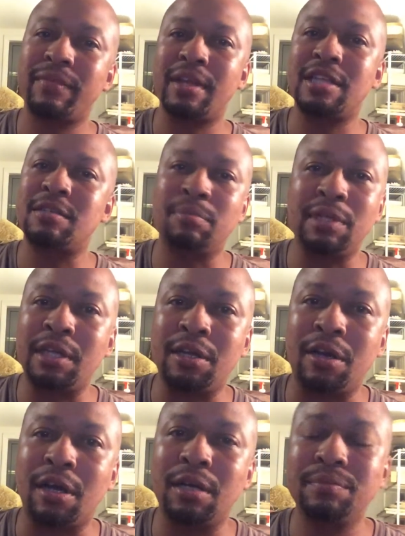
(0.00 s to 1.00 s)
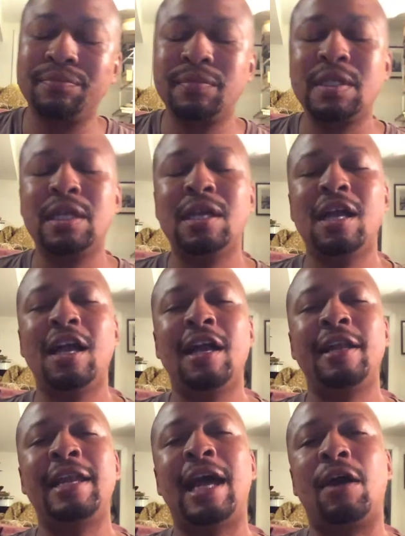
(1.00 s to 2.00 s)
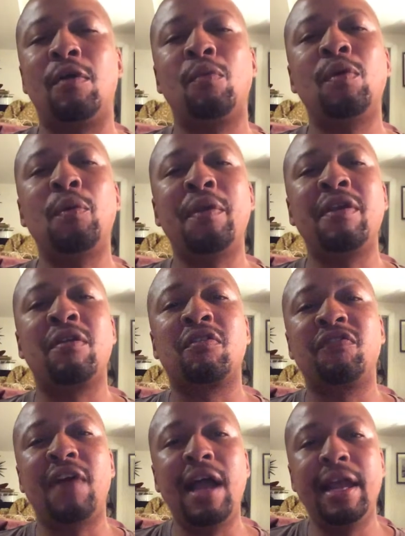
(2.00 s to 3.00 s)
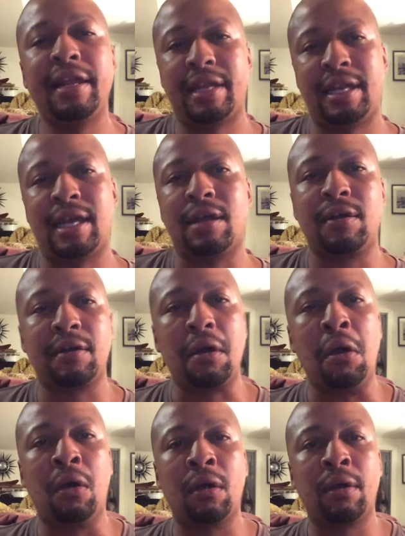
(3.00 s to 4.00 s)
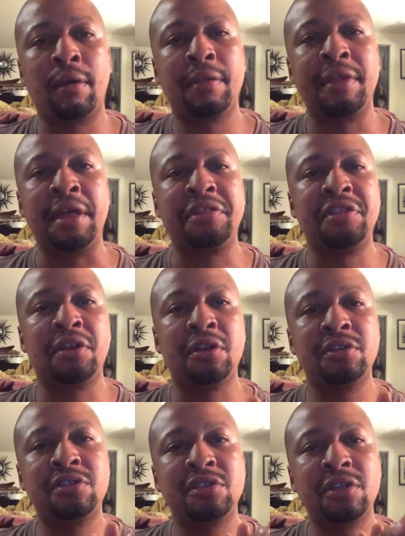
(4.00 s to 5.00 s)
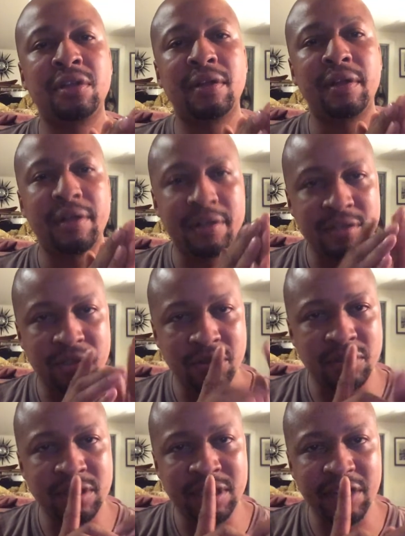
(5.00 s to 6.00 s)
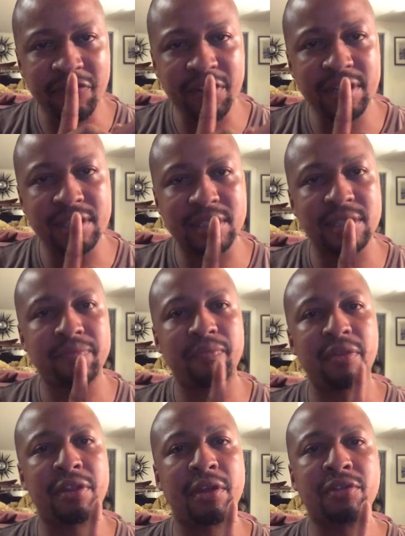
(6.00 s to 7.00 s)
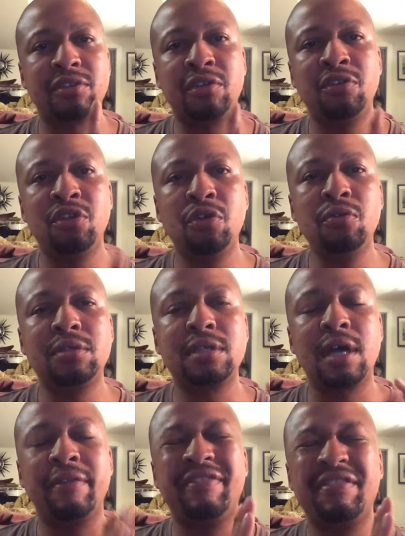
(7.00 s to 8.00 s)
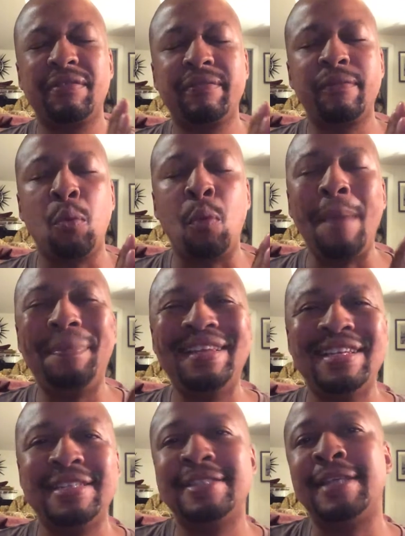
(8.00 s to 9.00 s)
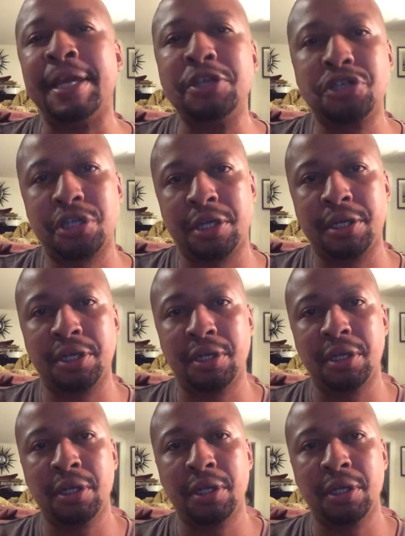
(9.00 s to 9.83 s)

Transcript: It's a bleeding heart. Now, what we are finding now are that there's a difference. There's a use of weaponization